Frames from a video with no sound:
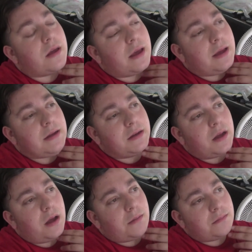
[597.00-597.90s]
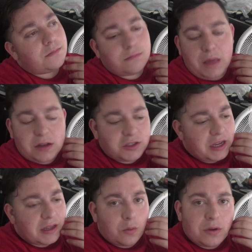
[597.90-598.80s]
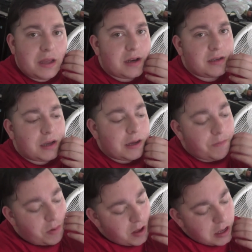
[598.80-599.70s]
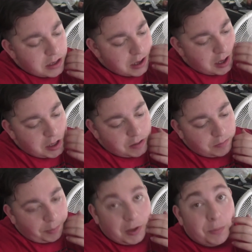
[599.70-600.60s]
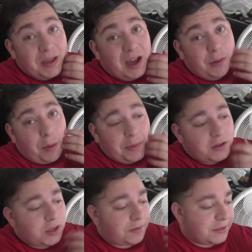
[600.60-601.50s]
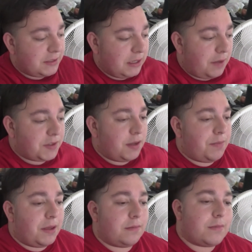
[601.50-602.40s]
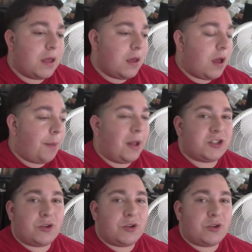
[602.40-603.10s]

And um, yeah, just taking it one day at a time. Um, I'm a little behind on my meals, obviously, it's 11 something. I'm not